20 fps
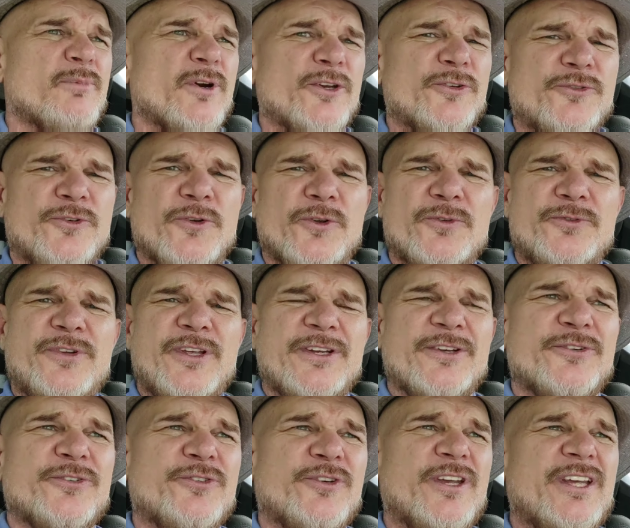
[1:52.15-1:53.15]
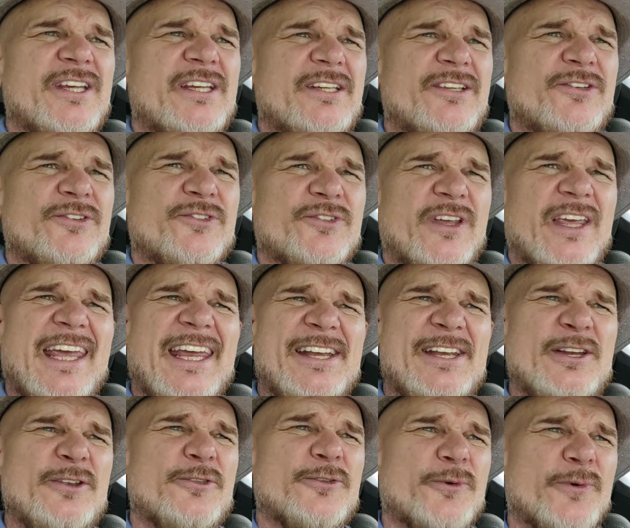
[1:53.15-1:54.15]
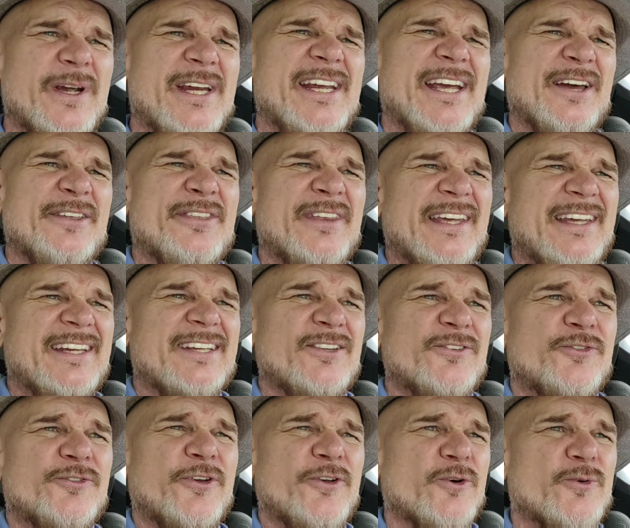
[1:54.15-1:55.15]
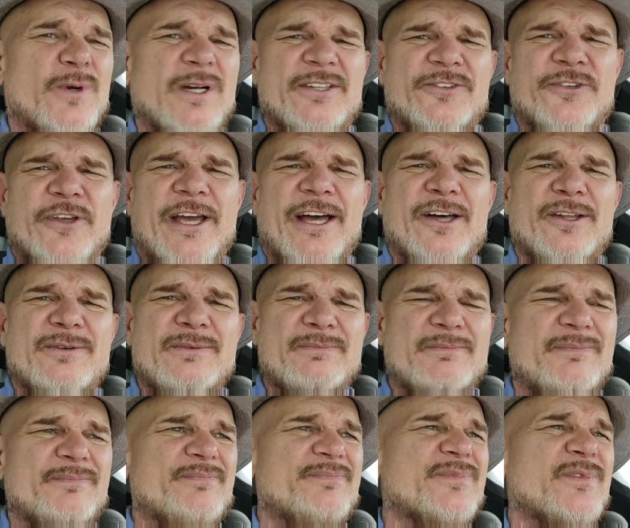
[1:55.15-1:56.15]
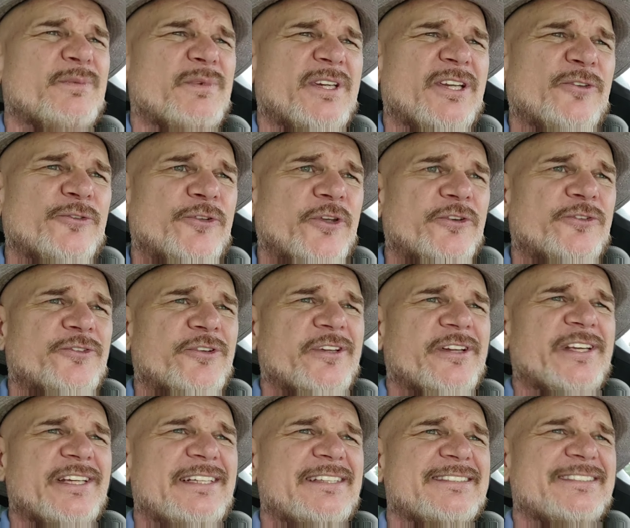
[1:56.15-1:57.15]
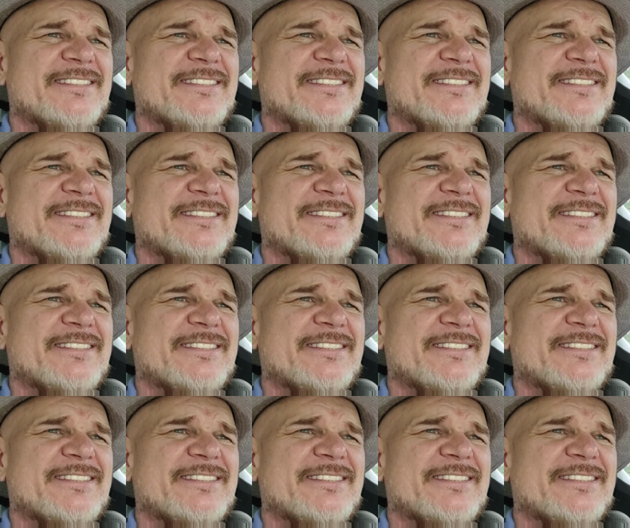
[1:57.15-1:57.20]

Bristol, Tennessee's 83, I think, and still runs out consistently.